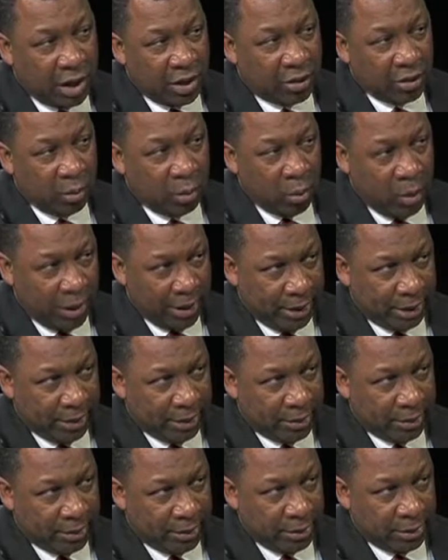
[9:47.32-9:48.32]
a
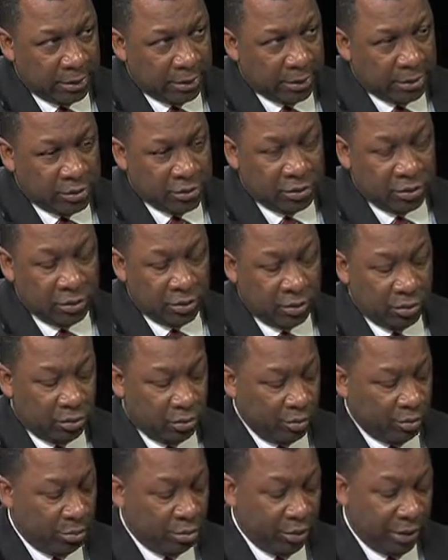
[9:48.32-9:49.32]
way
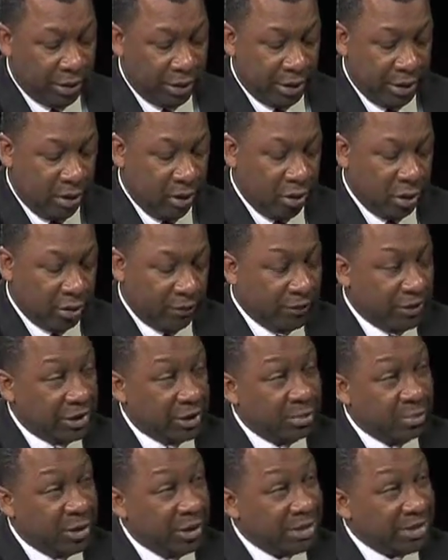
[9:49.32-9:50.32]
to bring all of
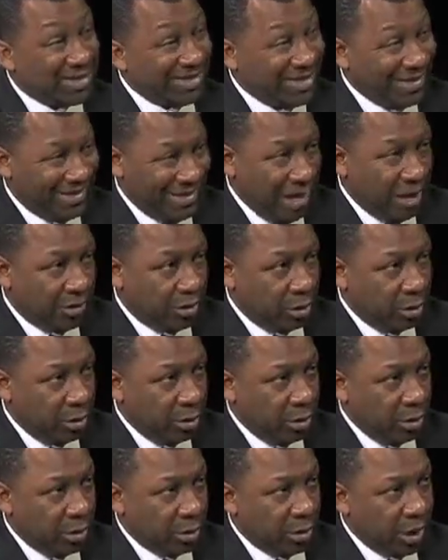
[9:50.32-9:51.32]
these pieces together
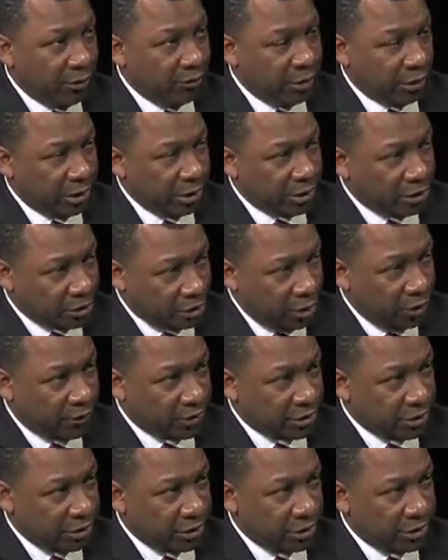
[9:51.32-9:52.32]
that really
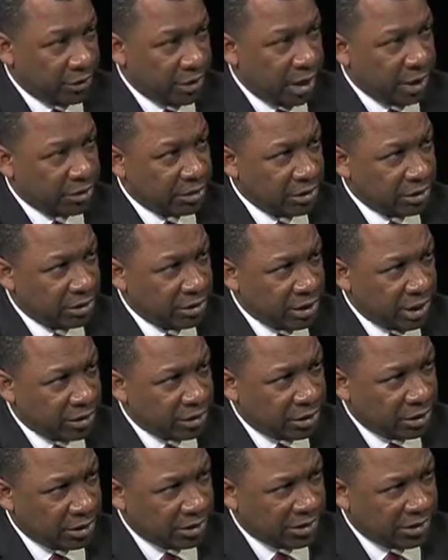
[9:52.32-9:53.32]
services. Now, is it
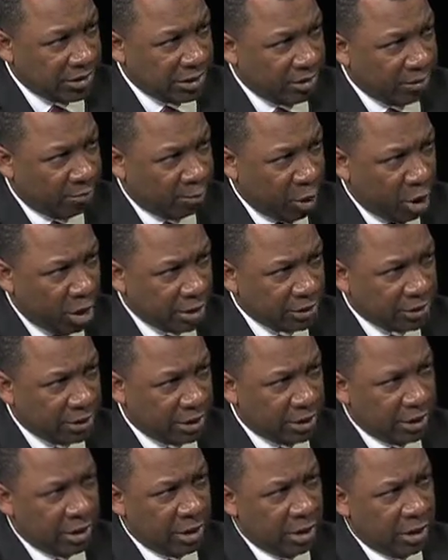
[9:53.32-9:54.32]
just the city of
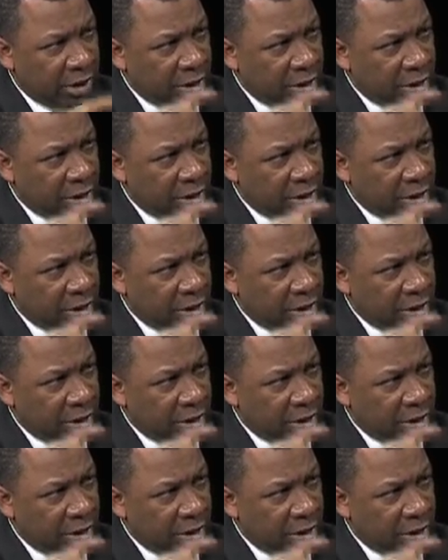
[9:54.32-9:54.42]
Boston?